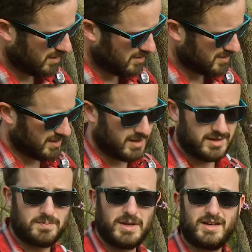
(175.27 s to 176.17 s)
There's a lot of
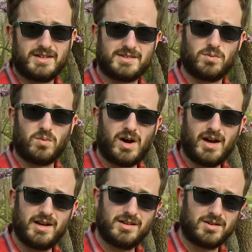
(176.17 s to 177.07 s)
debate as to
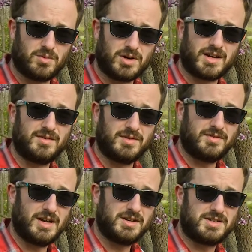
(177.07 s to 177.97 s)
why or what kind of
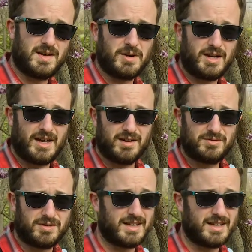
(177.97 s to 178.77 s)
advantage that might have.